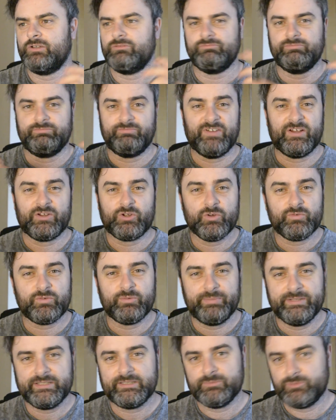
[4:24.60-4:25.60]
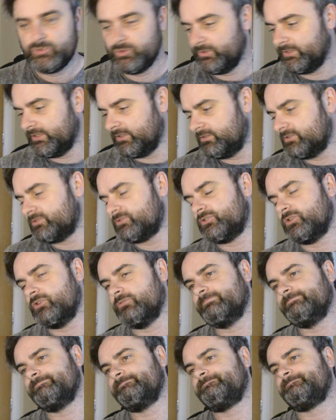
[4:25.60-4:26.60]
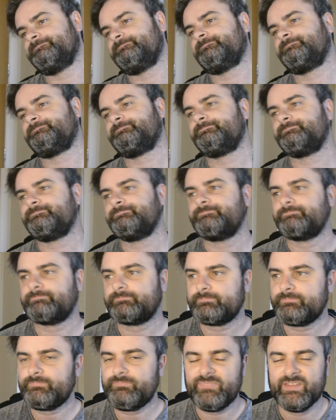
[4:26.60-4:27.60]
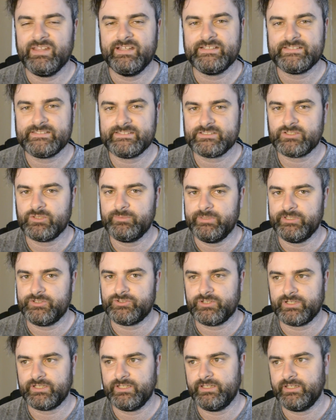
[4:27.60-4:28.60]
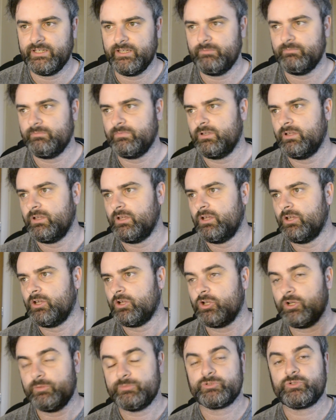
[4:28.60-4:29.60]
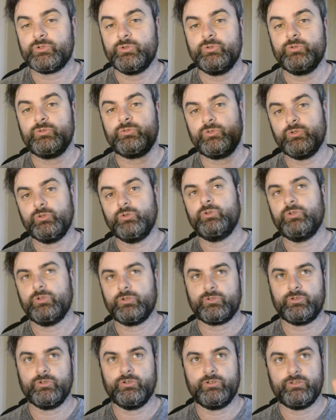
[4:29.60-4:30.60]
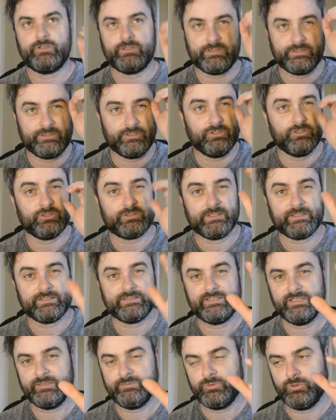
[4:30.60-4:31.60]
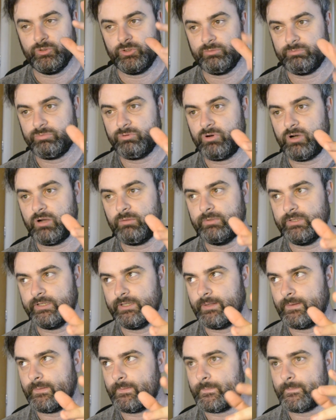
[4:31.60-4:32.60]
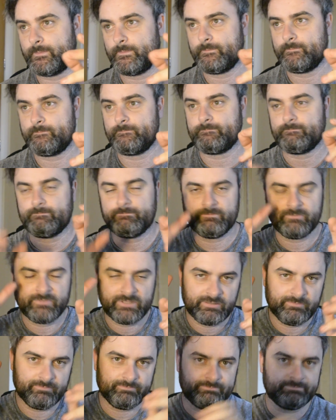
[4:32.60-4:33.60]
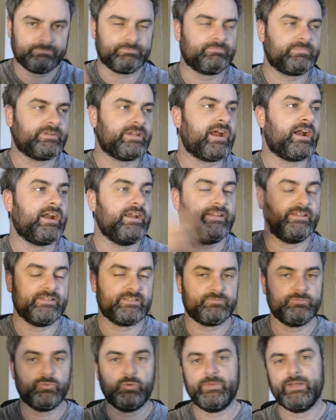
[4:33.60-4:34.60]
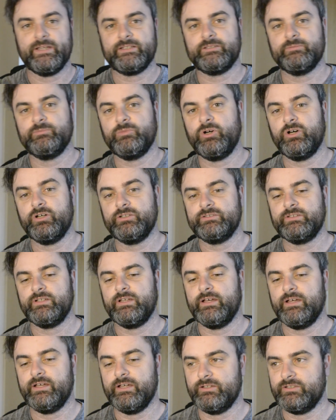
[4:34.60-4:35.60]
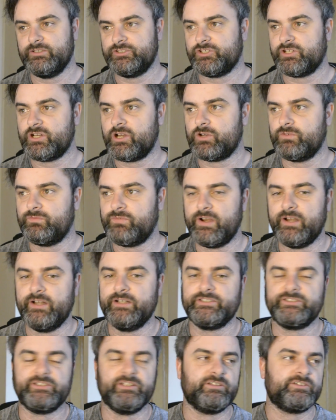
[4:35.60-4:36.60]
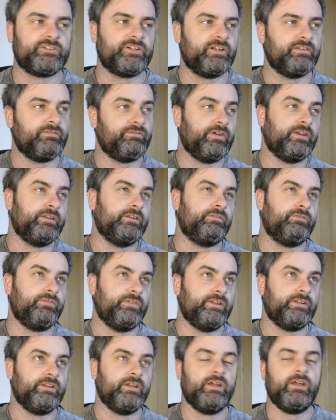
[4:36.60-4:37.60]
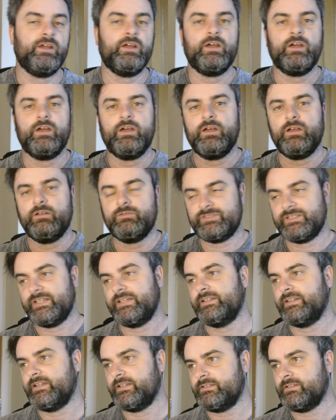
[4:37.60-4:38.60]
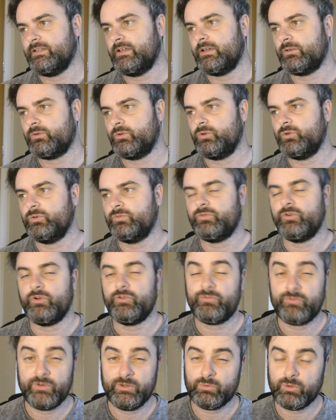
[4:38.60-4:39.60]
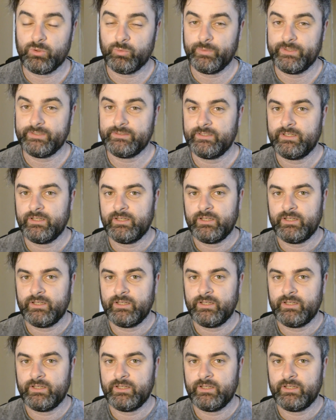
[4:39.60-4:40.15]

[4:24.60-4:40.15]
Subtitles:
Vancouver beat them 2-0. So this is going to be a tricky game. Columbus Crew do look good. They look like a team who could probably carry this momentum on. Chicago Fire are still trying to find their feet. Saying that, I'm going to go for a 3-1 win.